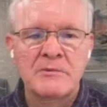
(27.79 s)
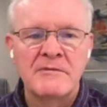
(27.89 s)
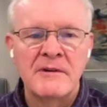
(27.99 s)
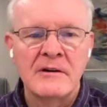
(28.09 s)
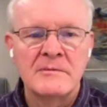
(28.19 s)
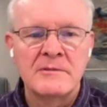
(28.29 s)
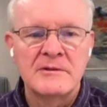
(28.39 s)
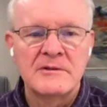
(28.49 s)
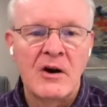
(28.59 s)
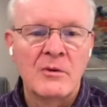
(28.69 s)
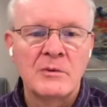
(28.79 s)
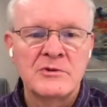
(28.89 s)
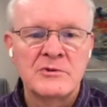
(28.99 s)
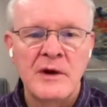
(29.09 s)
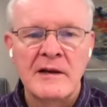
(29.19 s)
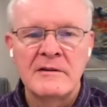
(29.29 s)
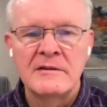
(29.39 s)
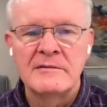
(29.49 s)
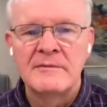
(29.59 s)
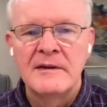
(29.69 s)
developed. His car was
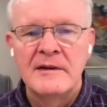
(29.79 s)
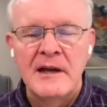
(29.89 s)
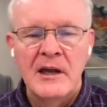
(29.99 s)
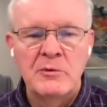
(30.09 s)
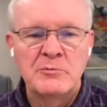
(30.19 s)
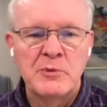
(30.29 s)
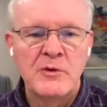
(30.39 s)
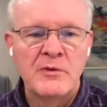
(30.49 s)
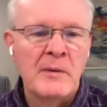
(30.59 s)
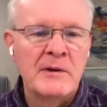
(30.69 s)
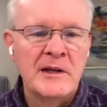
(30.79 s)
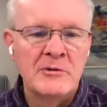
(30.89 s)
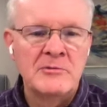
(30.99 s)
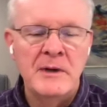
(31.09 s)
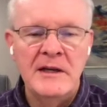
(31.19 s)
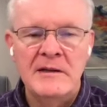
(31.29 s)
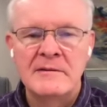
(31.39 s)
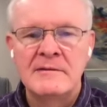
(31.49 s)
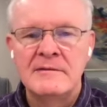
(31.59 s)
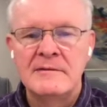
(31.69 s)
surrounded, he was pulled from it, he was beaten.